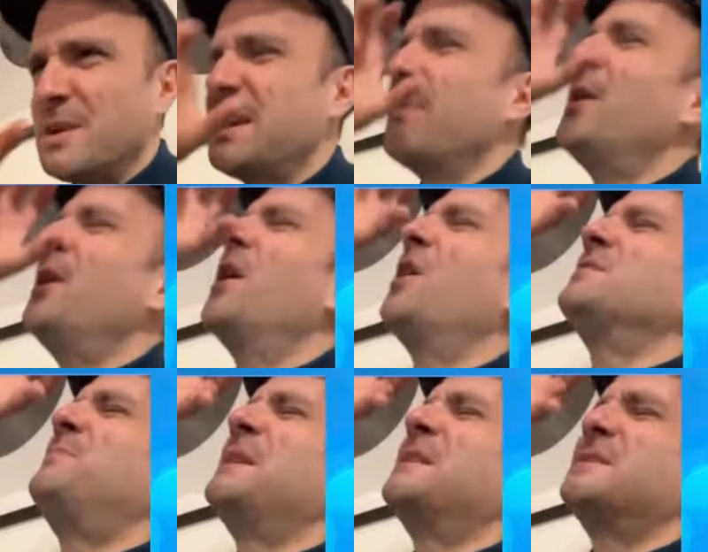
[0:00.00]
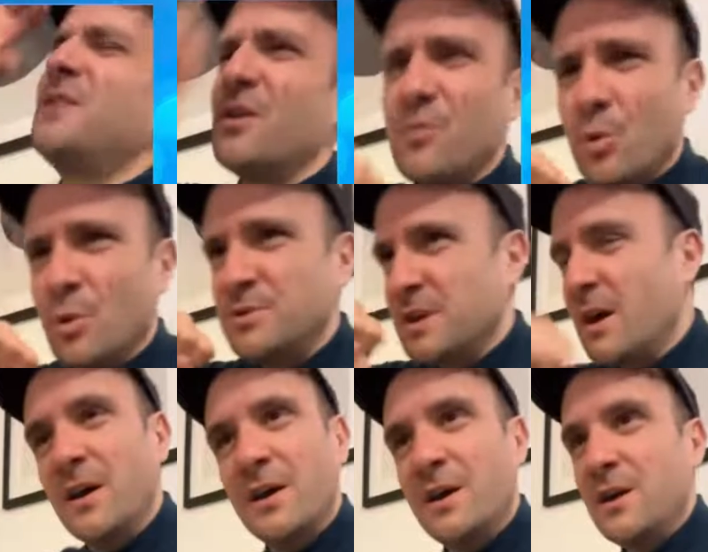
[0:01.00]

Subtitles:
I take my last big slug of water